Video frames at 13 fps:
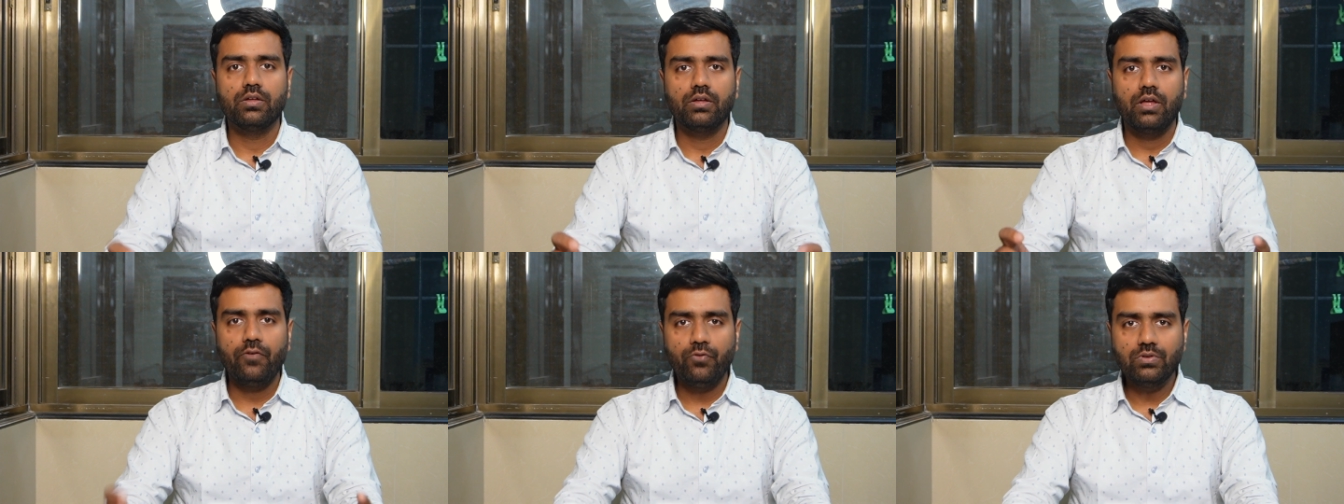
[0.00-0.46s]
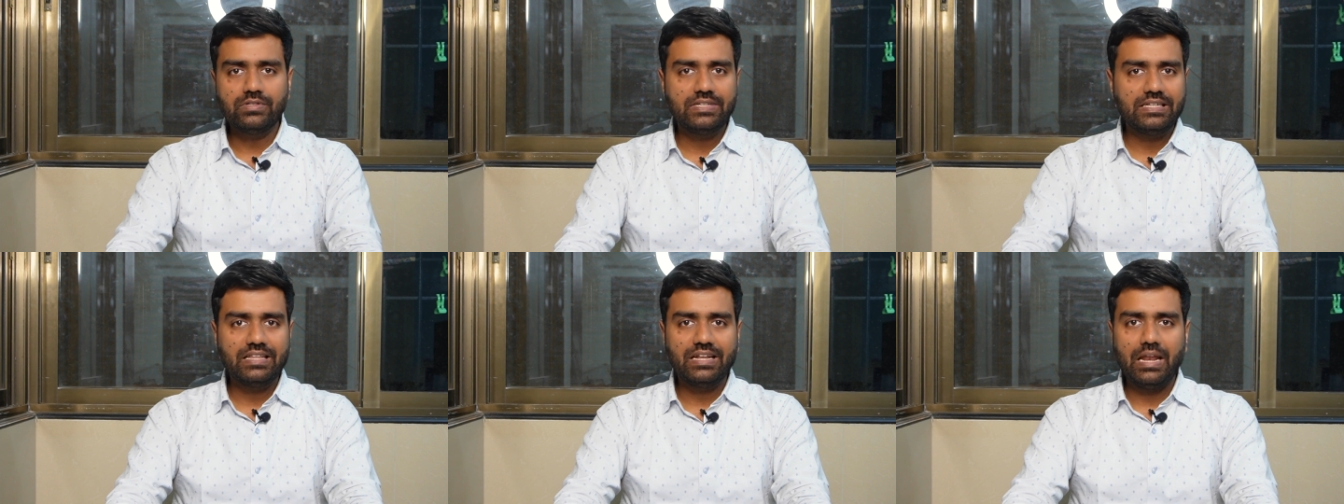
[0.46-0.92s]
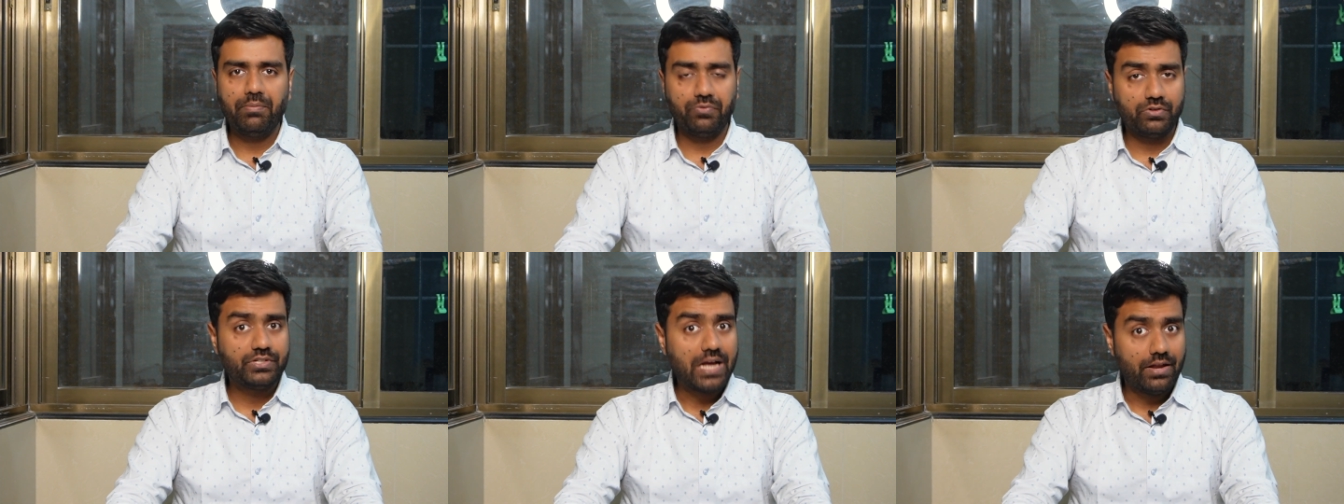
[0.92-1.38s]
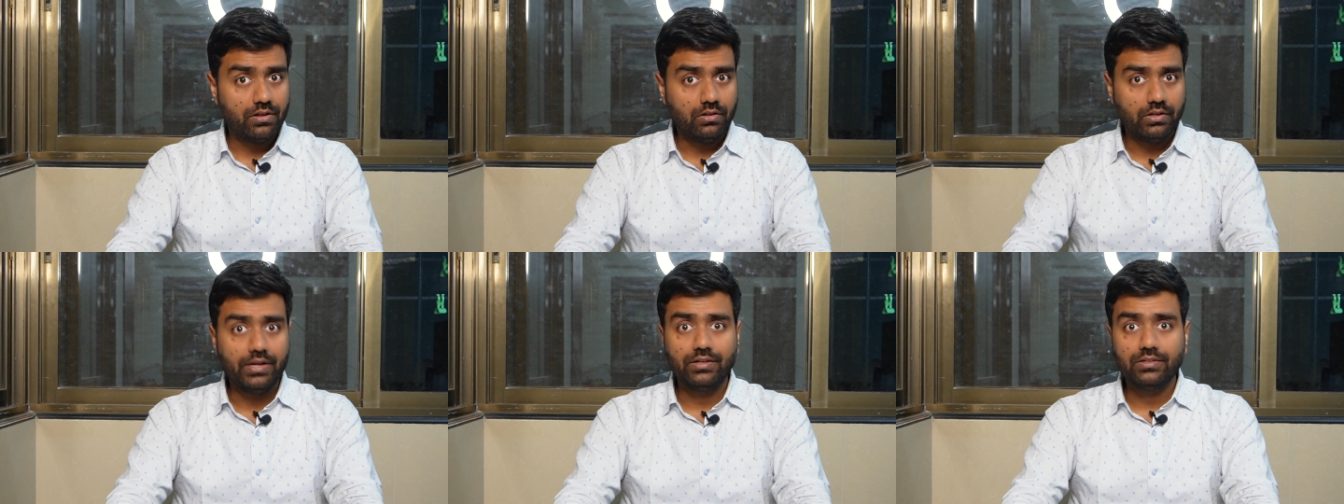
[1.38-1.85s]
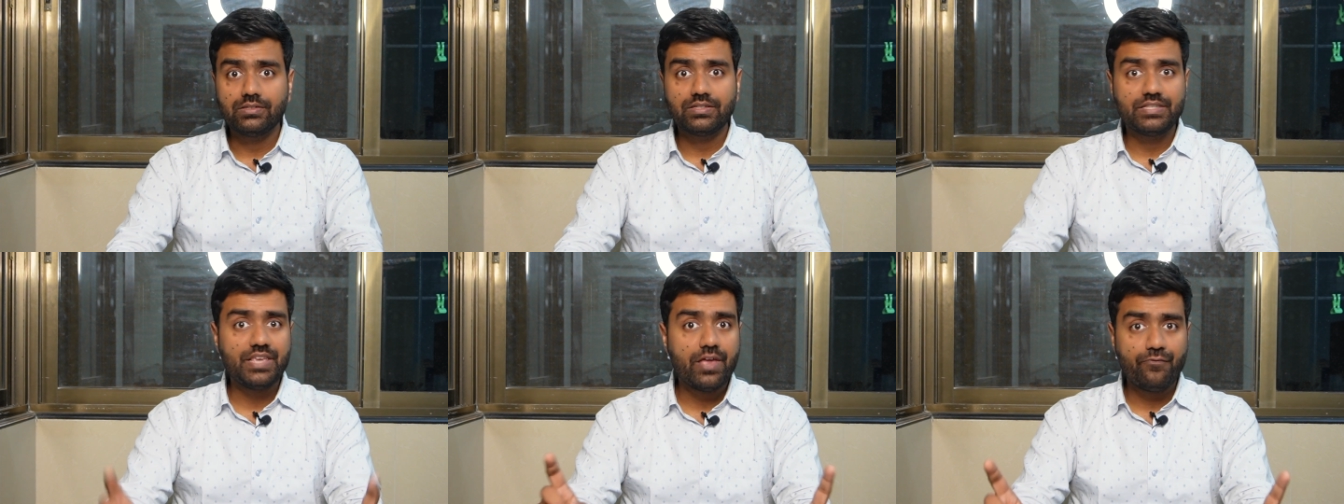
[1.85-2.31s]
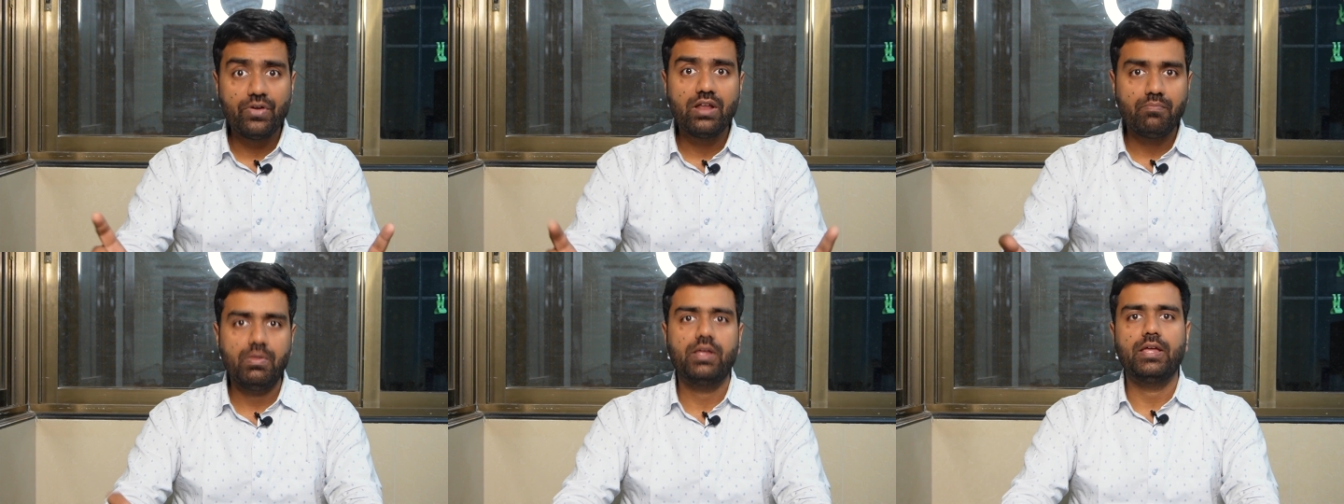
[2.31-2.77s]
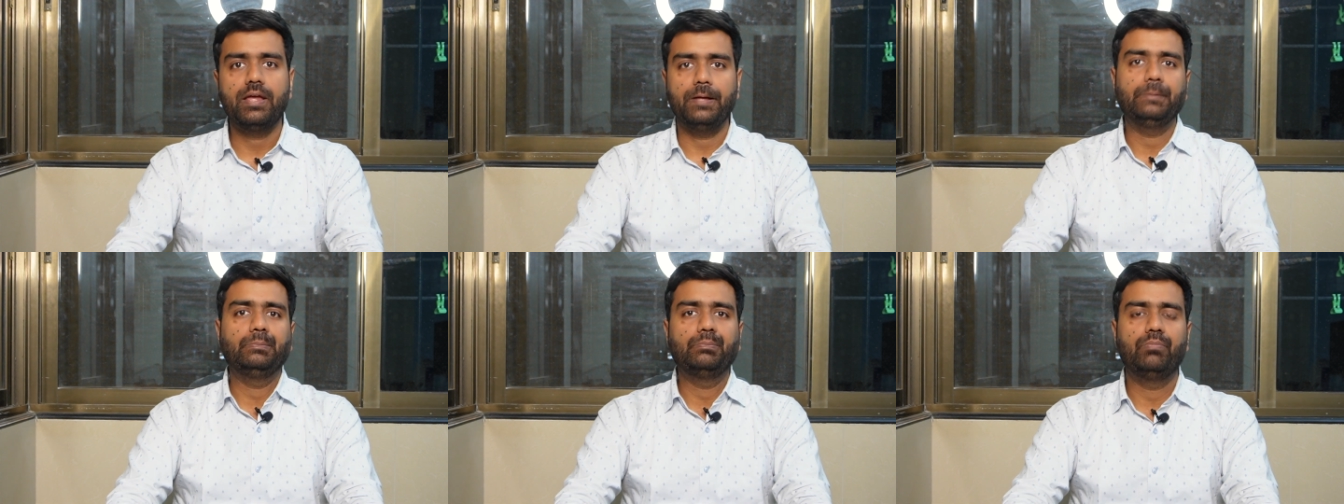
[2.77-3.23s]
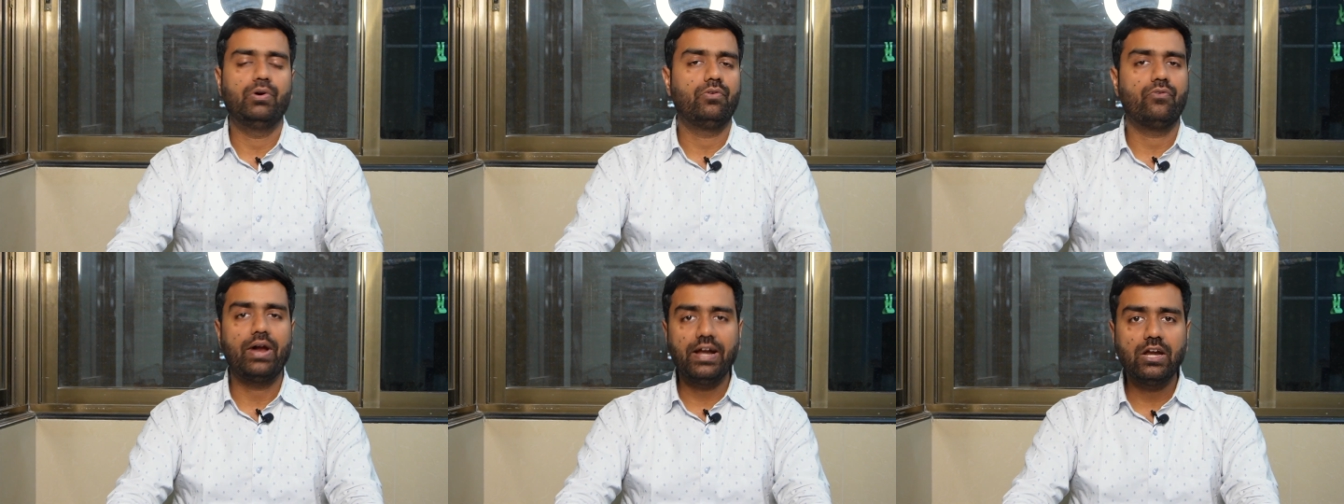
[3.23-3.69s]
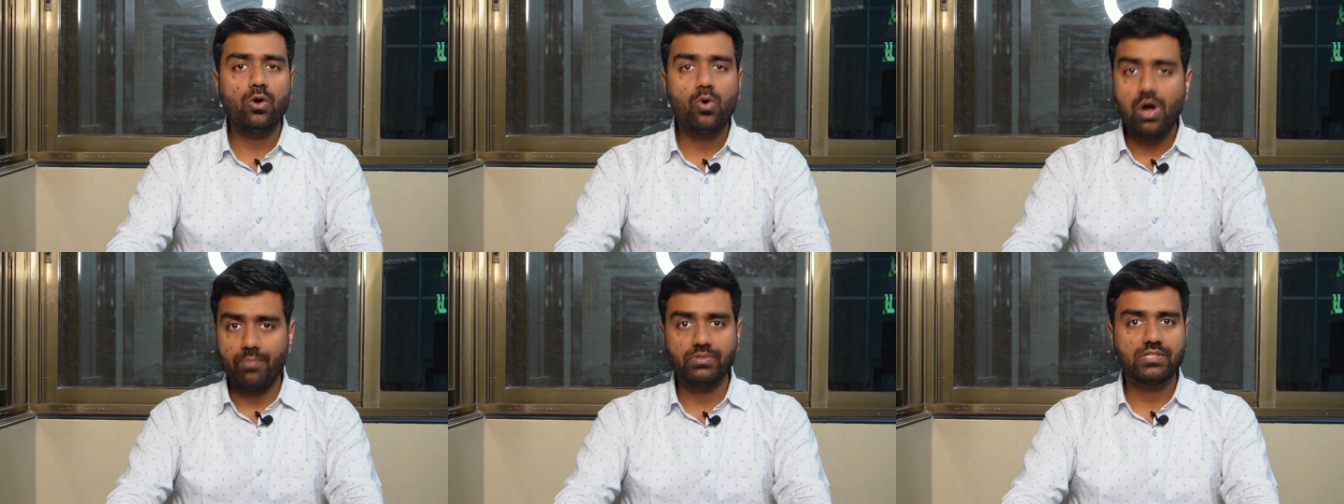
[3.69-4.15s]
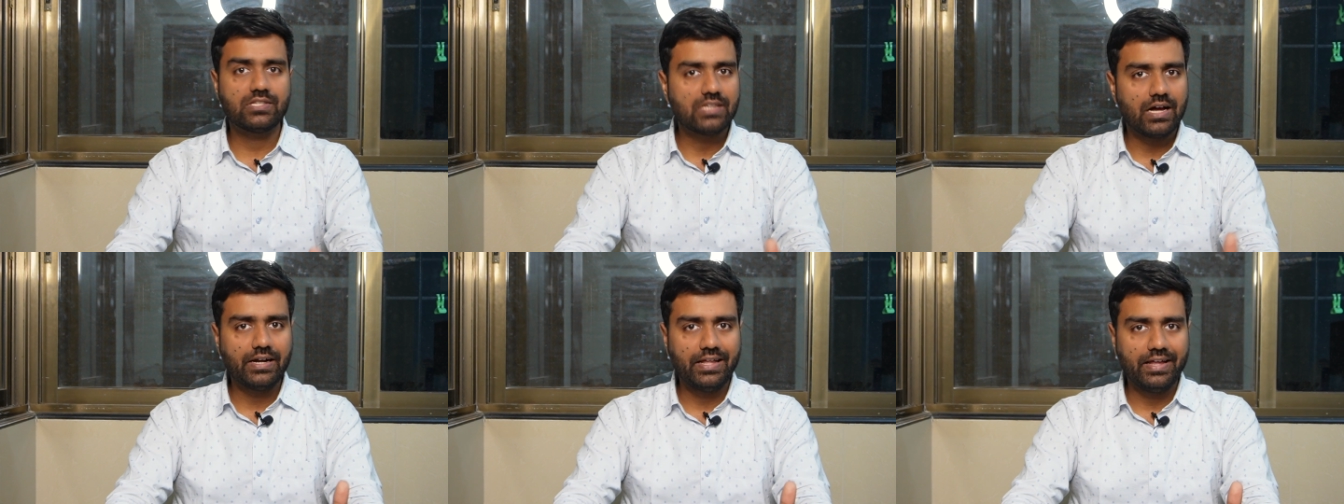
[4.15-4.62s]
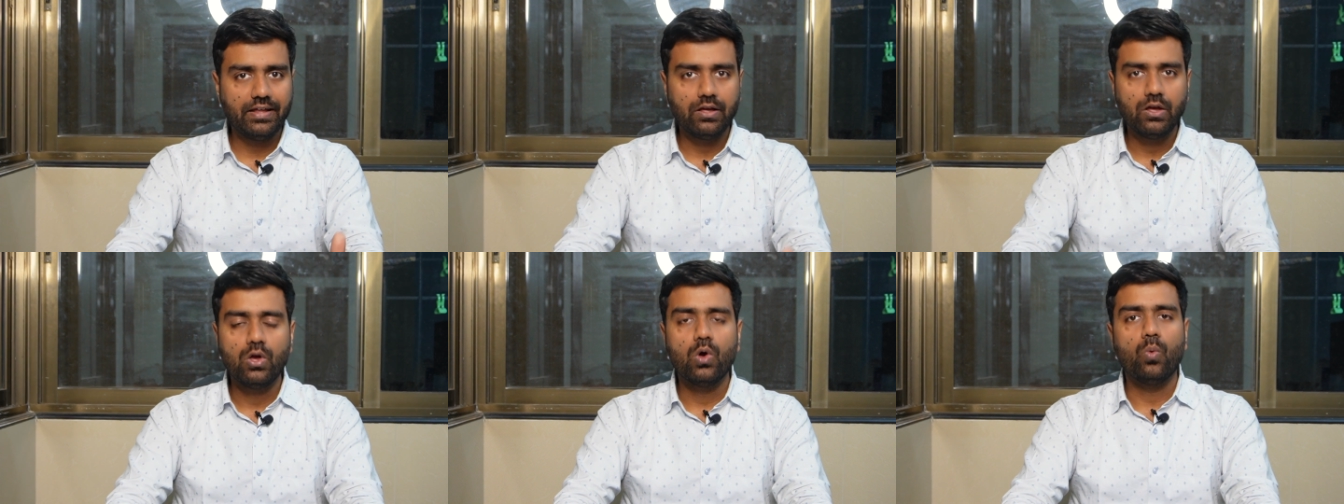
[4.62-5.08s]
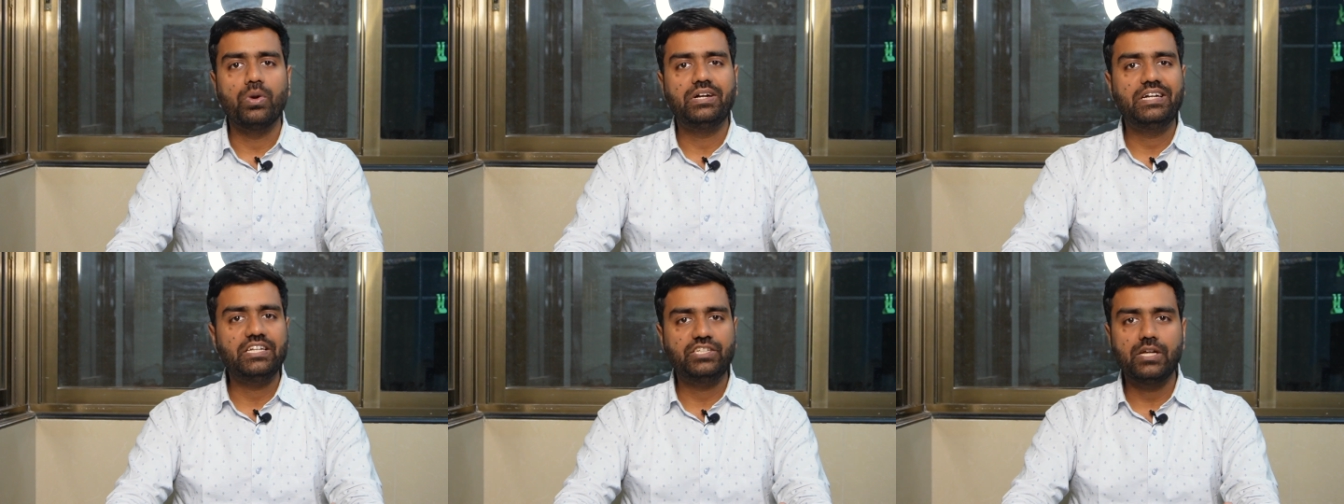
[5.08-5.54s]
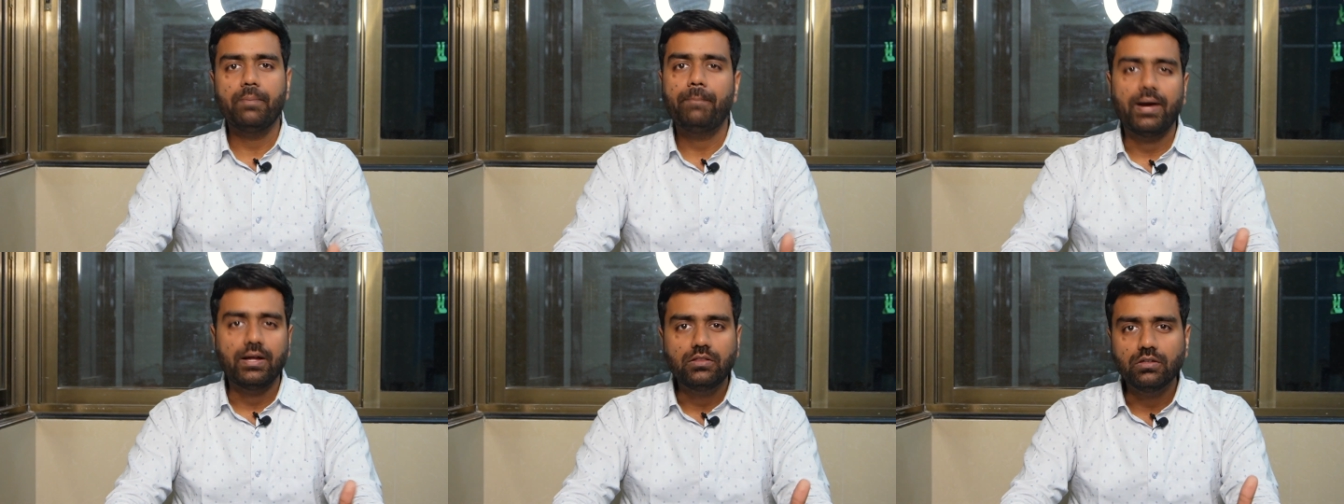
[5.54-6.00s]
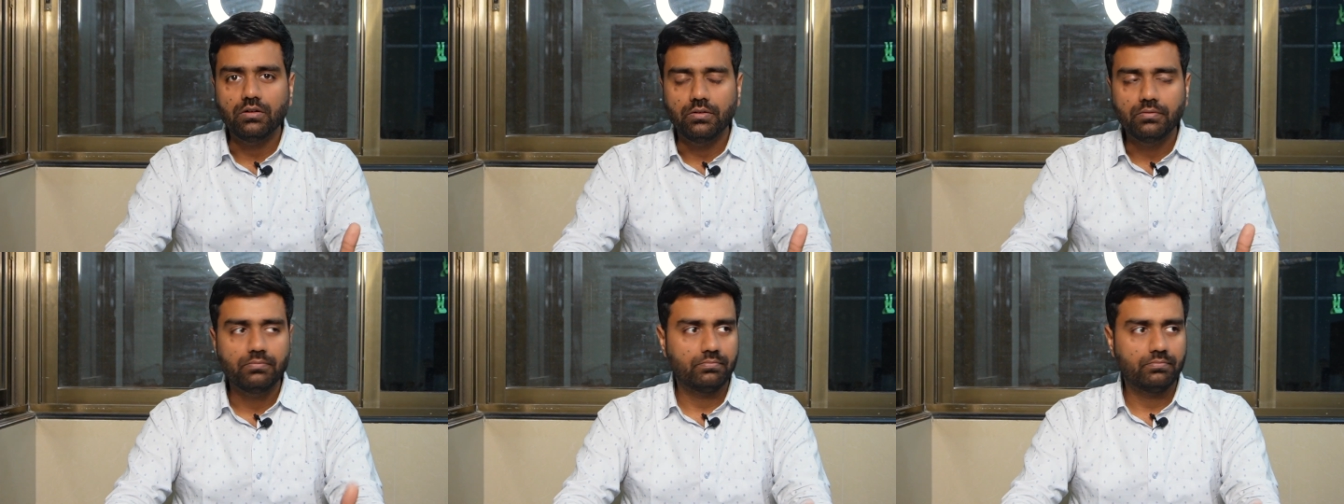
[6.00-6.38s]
If you'll see the name of the channel, it is CFA in making. But right now I'm starting with teaching Python.